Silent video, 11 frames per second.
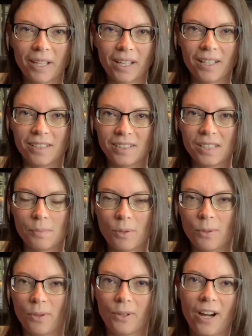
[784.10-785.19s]
that kind of slip
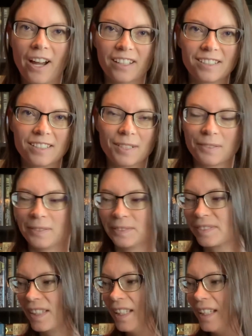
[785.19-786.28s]
through the cracks. So,
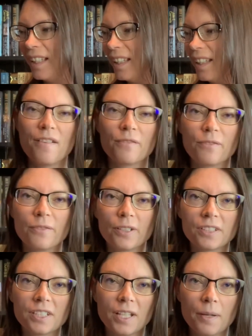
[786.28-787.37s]

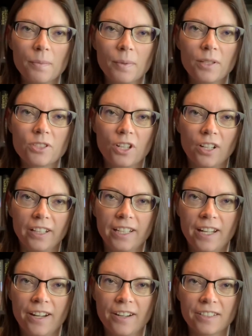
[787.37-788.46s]
first up, Charlaine
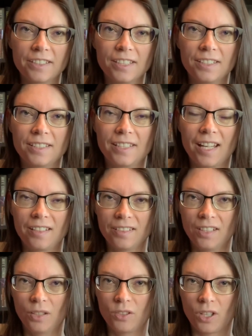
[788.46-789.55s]
Harris's Dead
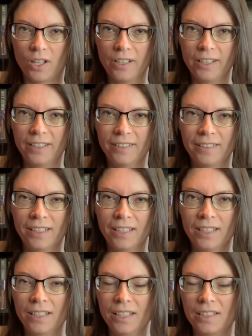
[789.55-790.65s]
Until Dark.
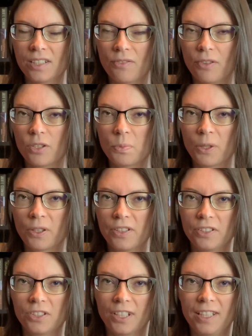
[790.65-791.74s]
It's the first book in the
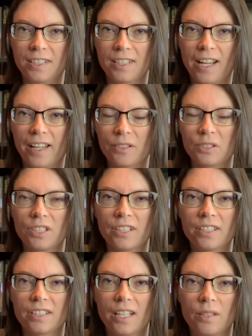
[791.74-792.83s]
Sookie Stackhouse
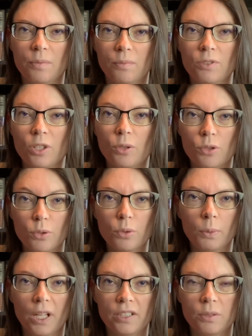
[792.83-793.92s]
series that the show True
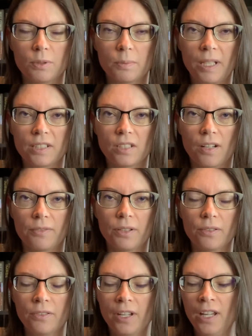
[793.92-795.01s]
Bloods was based off
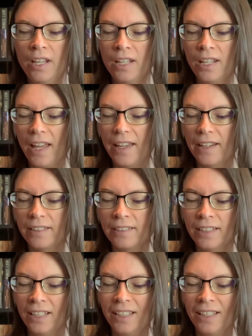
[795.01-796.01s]
of, and